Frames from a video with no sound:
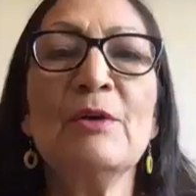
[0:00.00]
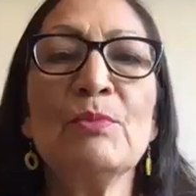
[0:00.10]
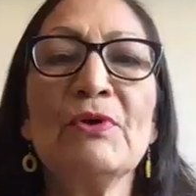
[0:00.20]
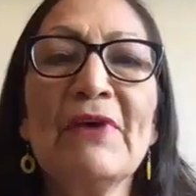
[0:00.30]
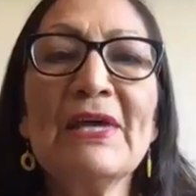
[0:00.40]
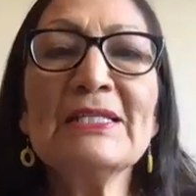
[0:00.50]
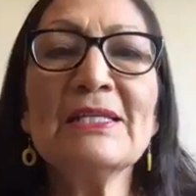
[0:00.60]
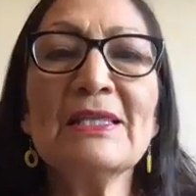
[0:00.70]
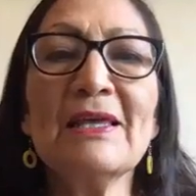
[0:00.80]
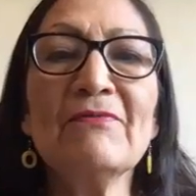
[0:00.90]

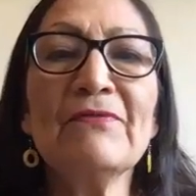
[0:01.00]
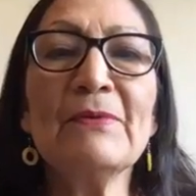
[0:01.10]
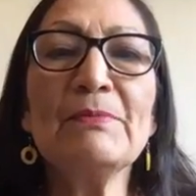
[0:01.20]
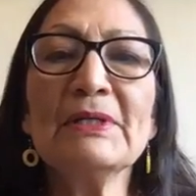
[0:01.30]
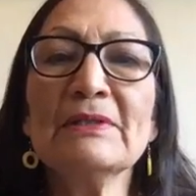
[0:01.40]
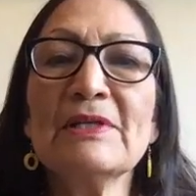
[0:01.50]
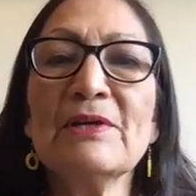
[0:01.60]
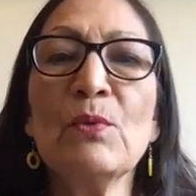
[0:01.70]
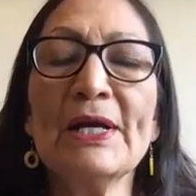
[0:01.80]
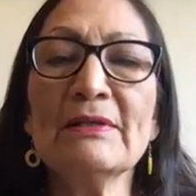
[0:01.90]
preventing them from
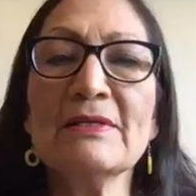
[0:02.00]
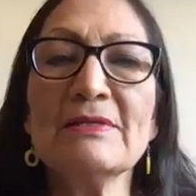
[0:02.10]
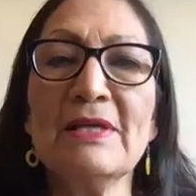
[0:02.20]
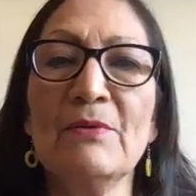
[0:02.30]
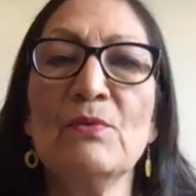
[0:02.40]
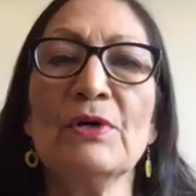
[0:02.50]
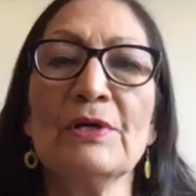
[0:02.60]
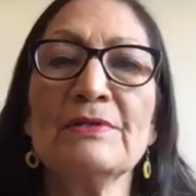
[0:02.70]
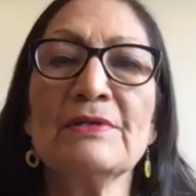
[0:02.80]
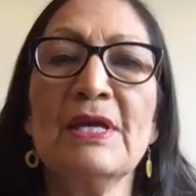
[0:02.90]
building wireless
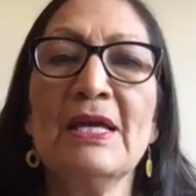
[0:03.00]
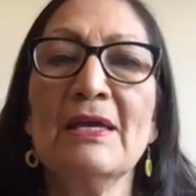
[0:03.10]
networks.